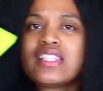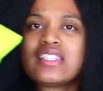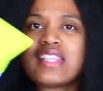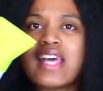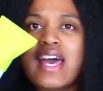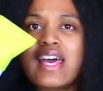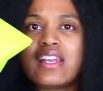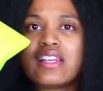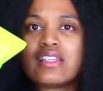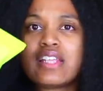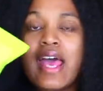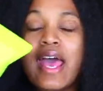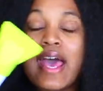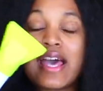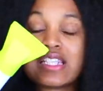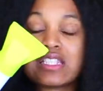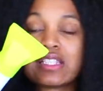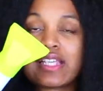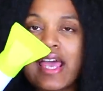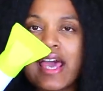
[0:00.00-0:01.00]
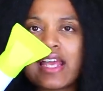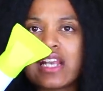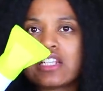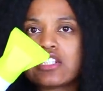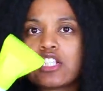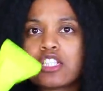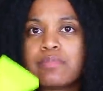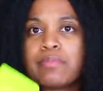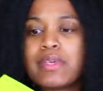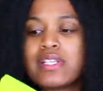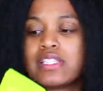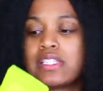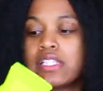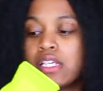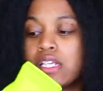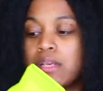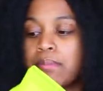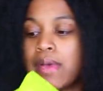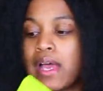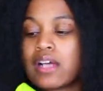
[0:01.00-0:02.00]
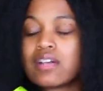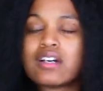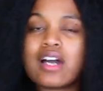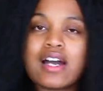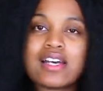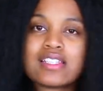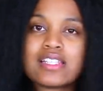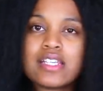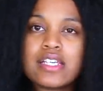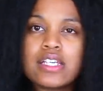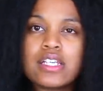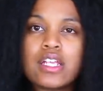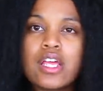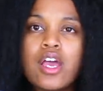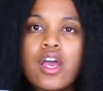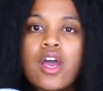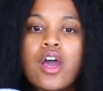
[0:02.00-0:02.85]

has has kind of just been sitting in my closet.